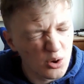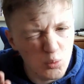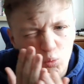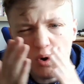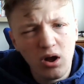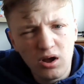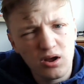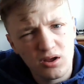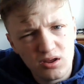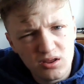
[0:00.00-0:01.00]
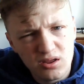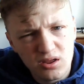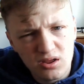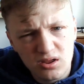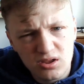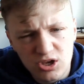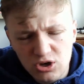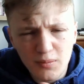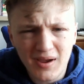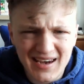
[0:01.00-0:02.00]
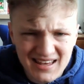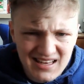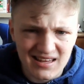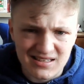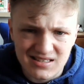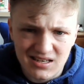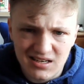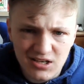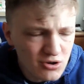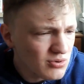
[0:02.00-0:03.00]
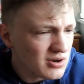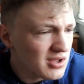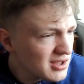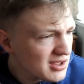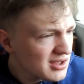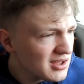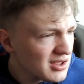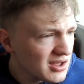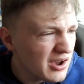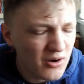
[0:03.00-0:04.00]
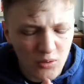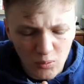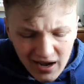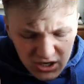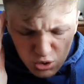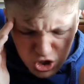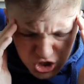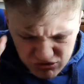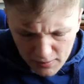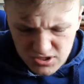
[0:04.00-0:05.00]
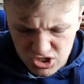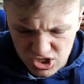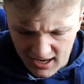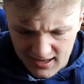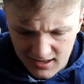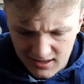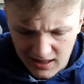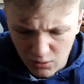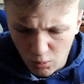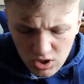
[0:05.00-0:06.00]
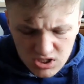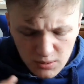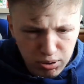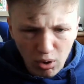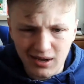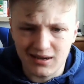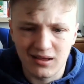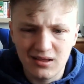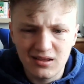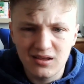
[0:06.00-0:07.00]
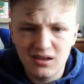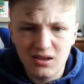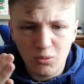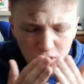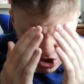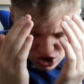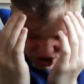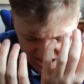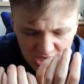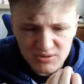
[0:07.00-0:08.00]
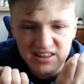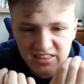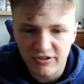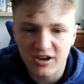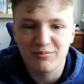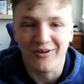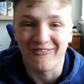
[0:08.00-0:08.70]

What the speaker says: What? You don't make any sense. You don't. Why do you script shit? Like, what's the point? What's genuinely the fucking point?